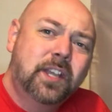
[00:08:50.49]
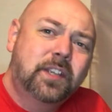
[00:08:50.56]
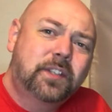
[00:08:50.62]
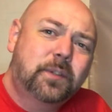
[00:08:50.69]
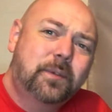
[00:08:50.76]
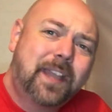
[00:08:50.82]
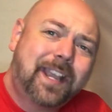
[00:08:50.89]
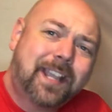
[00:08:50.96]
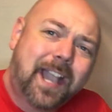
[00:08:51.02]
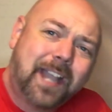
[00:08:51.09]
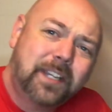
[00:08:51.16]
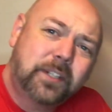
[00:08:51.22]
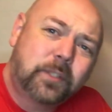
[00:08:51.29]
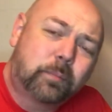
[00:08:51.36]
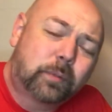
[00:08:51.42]
So that
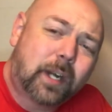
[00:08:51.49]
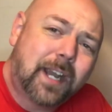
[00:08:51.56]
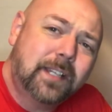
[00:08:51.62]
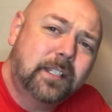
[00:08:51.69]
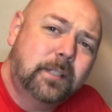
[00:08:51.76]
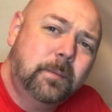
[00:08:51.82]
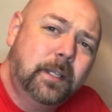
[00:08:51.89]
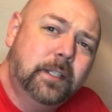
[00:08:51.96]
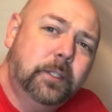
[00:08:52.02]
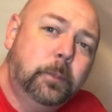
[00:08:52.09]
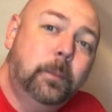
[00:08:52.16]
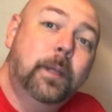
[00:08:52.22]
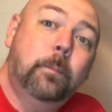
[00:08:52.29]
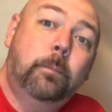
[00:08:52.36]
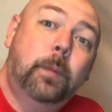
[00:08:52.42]
kind of surprises me a little
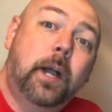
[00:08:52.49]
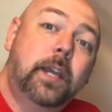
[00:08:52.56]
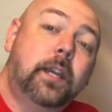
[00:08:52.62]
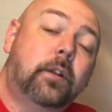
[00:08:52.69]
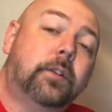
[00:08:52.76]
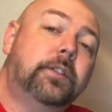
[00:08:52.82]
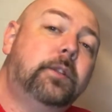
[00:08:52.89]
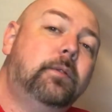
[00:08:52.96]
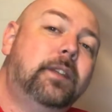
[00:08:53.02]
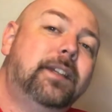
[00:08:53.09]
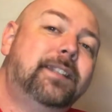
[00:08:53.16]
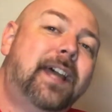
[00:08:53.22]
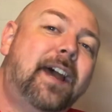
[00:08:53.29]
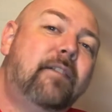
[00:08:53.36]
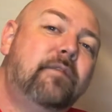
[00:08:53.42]
bit, but it also
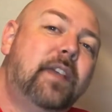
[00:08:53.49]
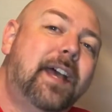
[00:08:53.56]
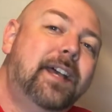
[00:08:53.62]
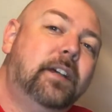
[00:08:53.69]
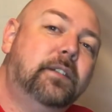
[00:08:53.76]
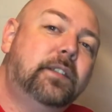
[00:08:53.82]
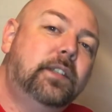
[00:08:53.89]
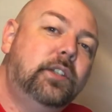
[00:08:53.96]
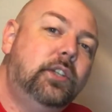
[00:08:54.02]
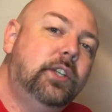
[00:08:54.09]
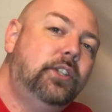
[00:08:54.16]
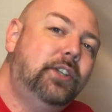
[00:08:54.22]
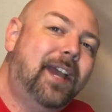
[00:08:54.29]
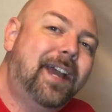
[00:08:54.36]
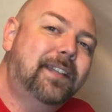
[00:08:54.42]
does have that
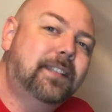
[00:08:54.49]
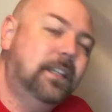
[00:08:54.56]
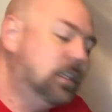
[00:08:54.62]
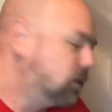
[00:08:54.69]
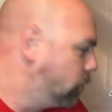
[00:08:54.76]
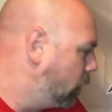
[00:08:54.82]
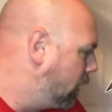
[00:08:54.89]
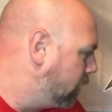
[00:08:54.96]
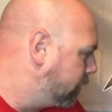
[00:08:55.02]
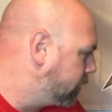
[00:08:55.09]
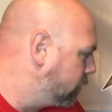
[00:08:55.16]
LCG chassis as well.